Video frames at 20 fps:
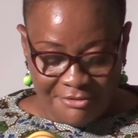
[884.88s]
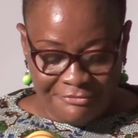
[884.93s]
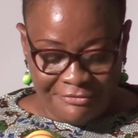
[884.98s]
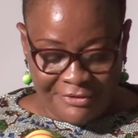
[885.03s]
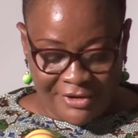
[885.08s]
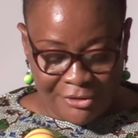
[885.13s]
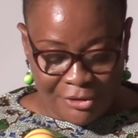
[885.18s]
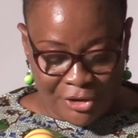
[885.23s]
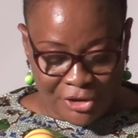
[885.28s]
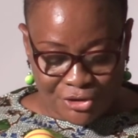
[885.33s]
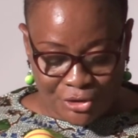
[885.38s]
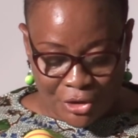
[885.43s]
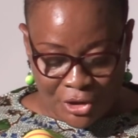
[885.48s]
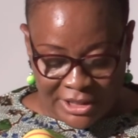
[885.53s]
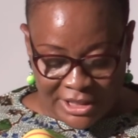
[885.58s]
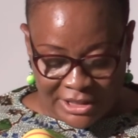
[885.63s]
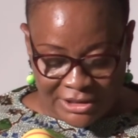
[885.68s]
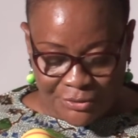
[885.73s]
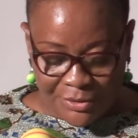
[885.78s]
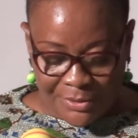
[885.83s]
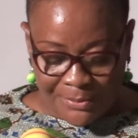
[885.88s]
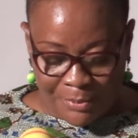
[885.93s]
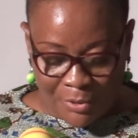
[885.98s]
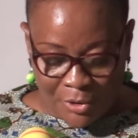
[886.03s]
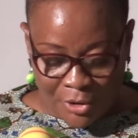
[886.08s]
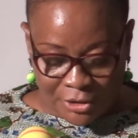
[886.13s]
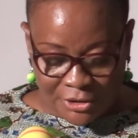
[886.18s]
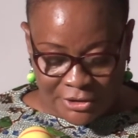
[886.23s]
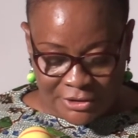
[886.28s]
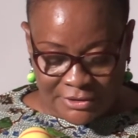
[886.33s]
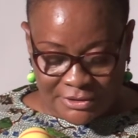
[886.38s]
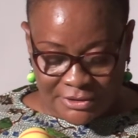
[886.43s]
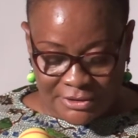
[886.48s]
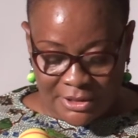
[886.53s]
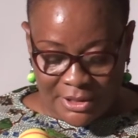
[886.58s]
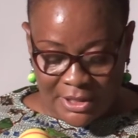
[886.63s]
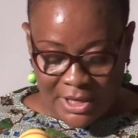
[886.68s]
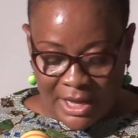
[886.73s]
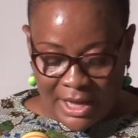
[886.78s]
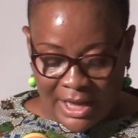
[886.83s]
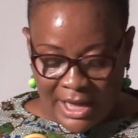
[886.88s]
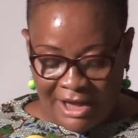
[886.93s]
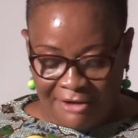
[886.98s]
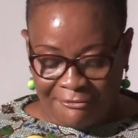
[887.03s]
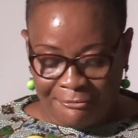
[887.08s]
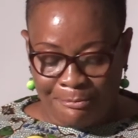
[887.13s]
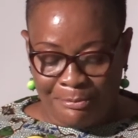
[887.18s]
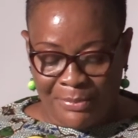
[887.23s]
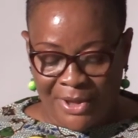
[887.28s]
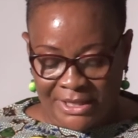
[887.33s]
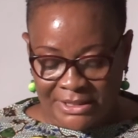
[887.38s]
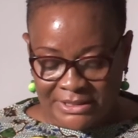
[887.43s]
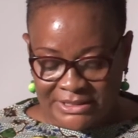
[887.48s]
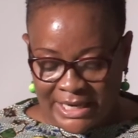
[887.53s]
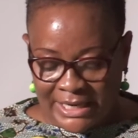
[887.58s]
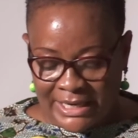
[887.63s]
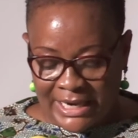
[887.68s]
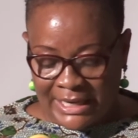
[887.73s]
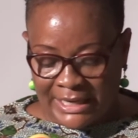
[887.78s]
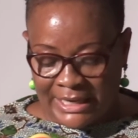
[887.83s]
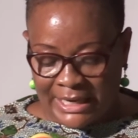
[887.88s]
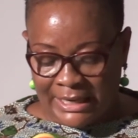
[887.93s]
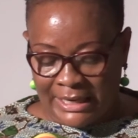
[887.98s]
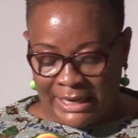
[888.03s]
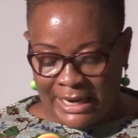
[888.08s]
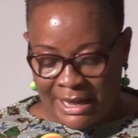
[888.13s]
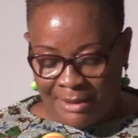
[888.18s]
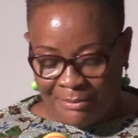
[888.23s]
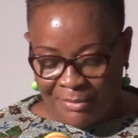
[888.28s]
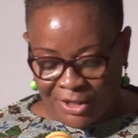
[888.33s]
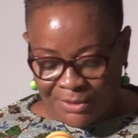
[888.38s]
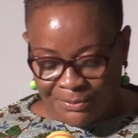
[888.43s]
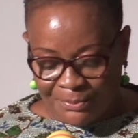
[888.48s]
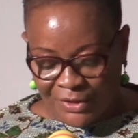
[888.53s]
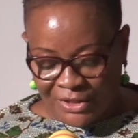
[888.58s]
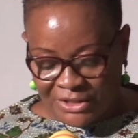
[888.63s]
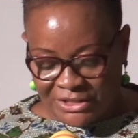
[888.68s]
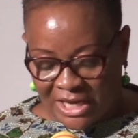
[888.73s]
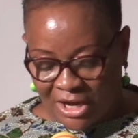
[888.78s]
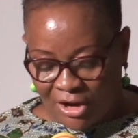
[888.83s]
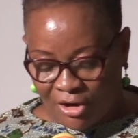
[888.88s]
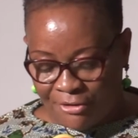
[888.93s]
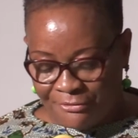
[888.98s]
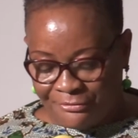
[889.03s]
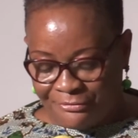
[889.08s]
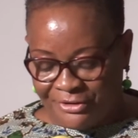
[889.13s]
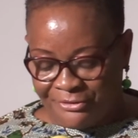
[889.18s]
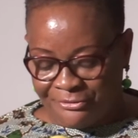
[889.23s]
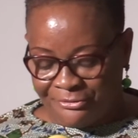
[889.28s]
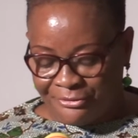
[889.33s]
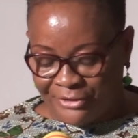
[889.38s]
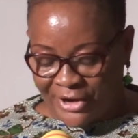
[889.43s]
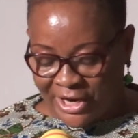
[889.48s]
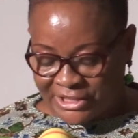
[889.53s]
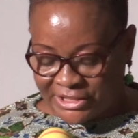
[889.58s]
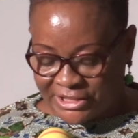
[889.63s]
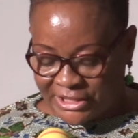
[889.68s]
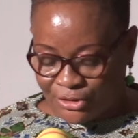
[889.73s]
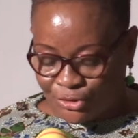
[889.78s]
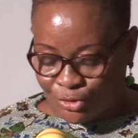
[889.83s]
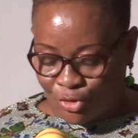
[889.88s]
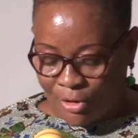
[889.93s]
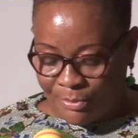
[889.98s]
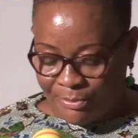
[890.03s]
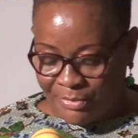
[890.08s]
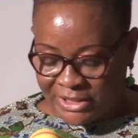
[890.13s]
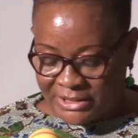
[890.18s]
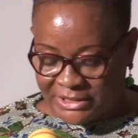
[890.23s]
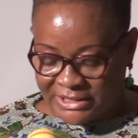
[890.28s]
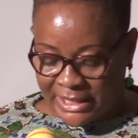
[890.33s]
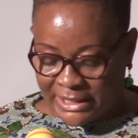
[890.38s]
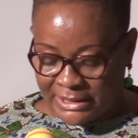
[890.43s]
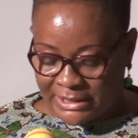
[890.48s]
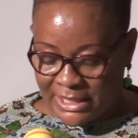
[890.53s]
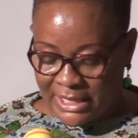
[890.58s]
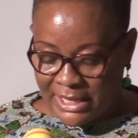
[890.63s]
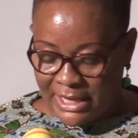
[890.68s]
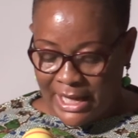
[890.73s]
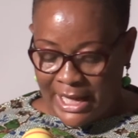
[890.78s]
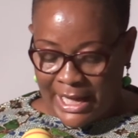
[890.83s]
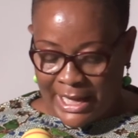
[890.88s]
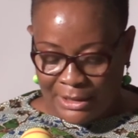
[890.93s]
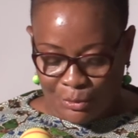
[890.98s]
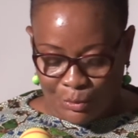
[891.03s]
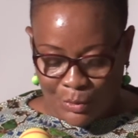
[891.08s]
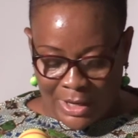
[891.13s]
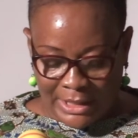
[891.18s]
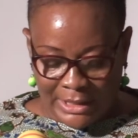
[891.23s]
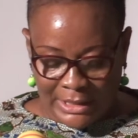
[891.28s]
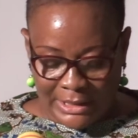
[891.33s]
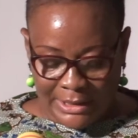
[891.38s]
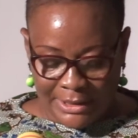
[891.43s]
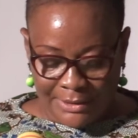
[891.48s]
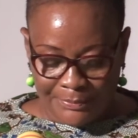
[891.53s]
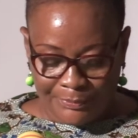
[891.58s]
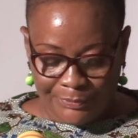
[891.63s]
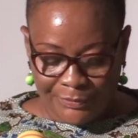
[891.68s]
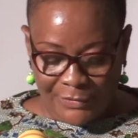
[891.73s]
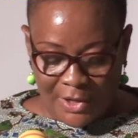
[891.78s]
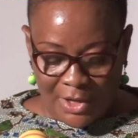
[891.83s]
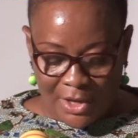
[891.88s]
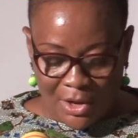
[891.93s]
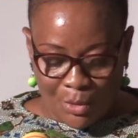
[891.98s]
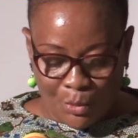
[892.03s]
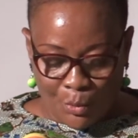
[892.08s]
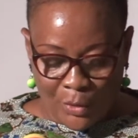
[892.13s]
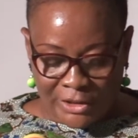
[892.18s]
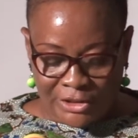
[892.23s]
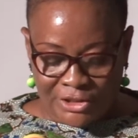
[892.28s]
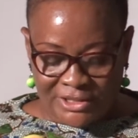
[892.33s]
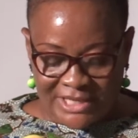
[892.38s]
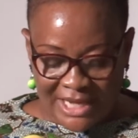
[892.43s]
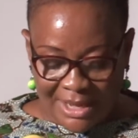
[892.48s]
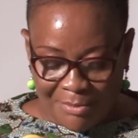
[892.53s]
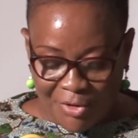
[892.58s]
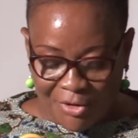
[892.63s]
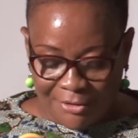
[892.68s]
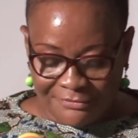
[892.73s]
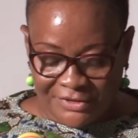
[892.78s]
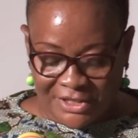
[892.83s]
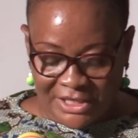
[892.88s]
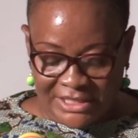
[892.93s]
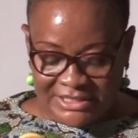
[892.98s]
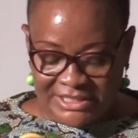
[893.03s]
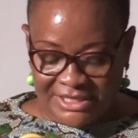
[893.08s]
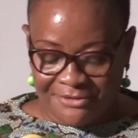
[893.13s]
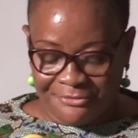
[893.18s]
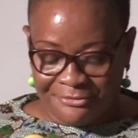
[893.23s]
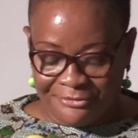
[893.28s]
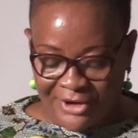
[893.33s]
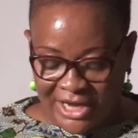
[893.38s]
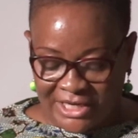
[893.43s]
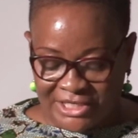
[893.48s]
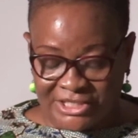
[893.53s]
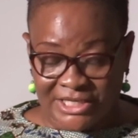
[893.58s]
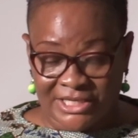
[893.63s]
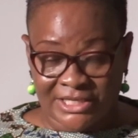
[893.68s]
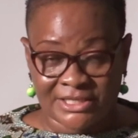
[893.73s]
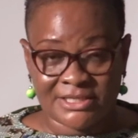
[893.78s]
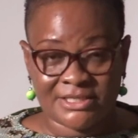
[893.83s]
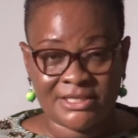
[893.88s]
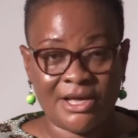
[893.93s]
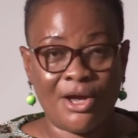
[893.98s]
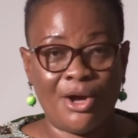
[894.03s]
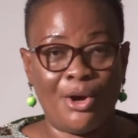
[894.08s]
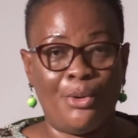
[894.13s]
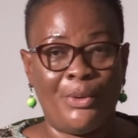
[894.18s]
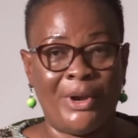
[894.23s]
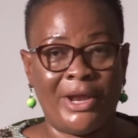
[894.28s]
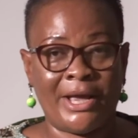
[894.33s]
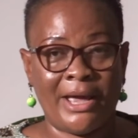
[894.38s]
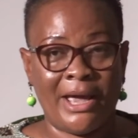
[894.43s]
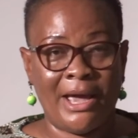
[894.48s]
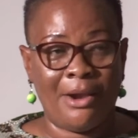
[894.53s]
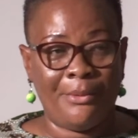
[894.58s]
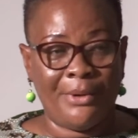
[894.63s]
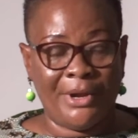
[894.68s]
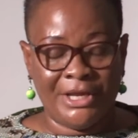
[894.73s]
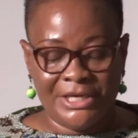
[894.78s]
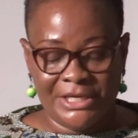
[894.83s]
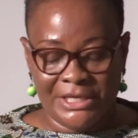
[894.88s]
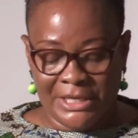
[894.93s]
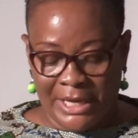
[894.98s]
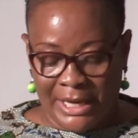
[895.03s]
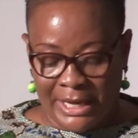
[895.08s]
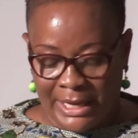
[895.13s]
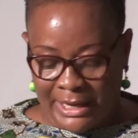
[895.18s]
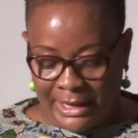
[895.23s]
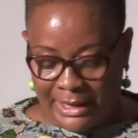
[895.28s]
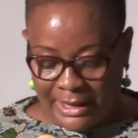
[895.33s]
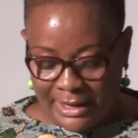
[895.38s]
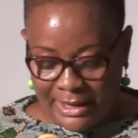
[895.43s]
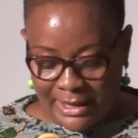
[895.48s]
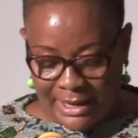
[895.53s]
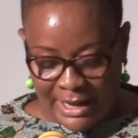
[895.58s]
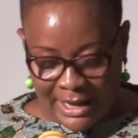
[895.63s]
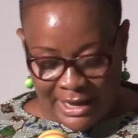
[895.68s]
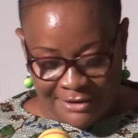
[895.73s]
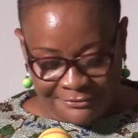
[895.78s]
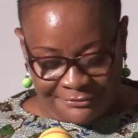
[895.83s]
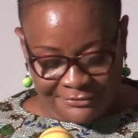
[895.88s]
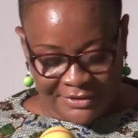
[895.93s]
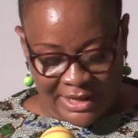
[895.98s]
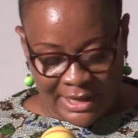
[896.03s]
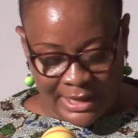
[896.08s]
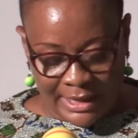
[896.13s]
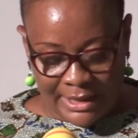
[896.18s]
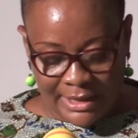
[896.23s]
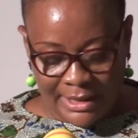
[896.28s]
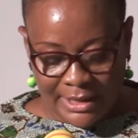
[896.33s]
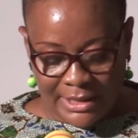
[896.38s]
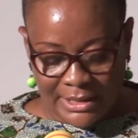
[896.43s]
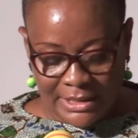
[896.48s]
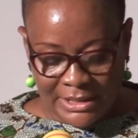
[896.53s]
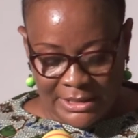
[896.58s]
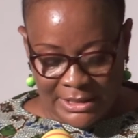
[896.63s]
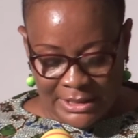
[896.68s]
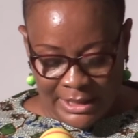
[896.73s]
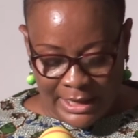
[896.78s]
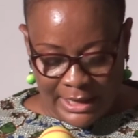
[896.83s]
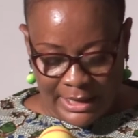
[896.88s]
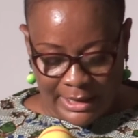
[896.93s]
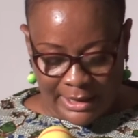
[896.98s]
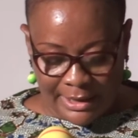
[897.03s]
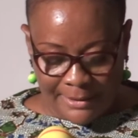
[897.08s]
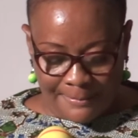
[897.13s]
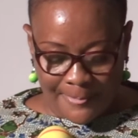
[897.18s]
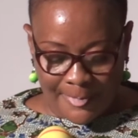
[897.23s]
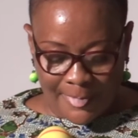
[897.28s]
Various audit reports have painted an alarming picture of infractions committed annually, with some of these infractions recurring year after year.